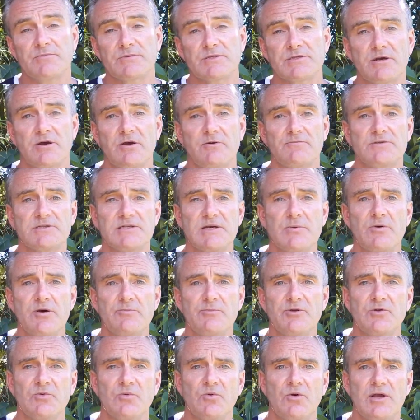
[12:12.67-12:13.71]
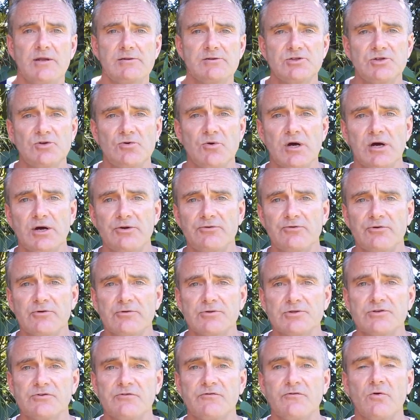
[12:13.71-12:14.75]
So somewhere between 200
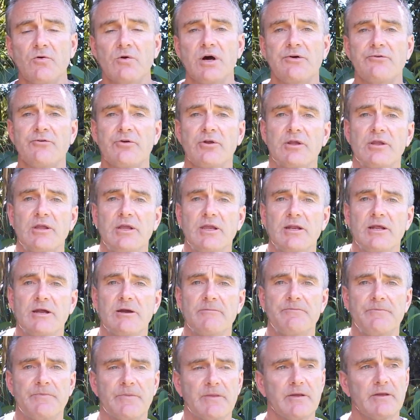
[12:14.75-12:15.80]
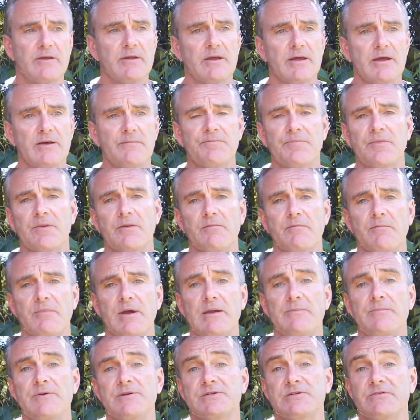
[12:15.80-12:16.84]
to 400 kina
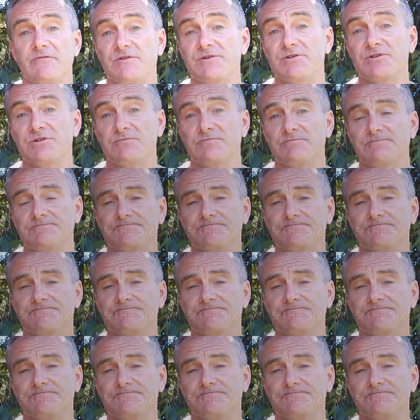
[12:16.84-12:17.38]
may be sufficient.